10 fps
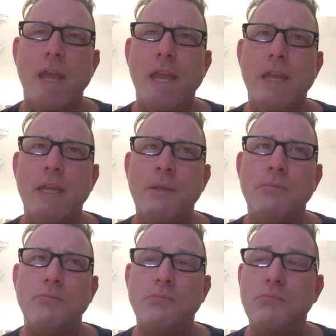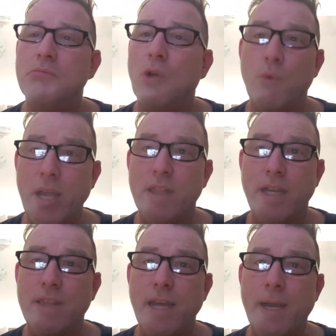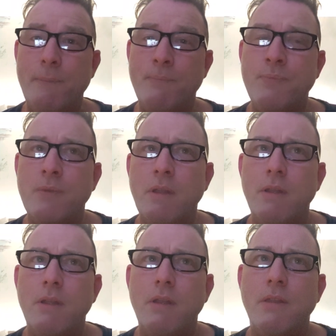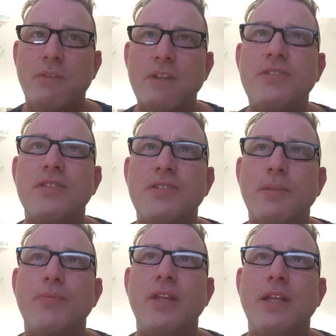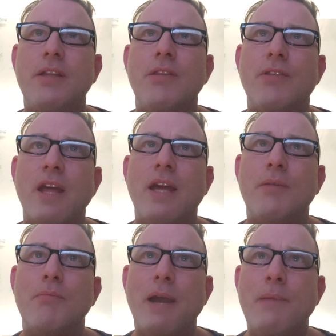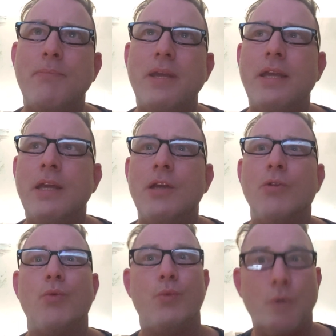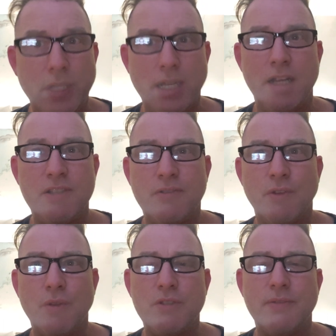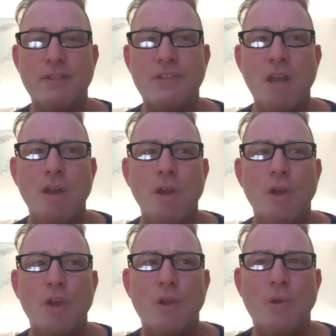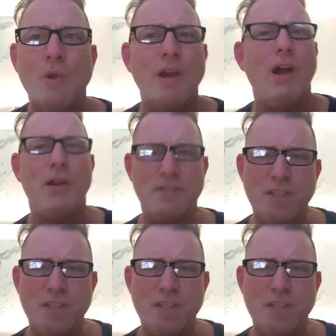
a array like that this is something that might be really nice for those of us who are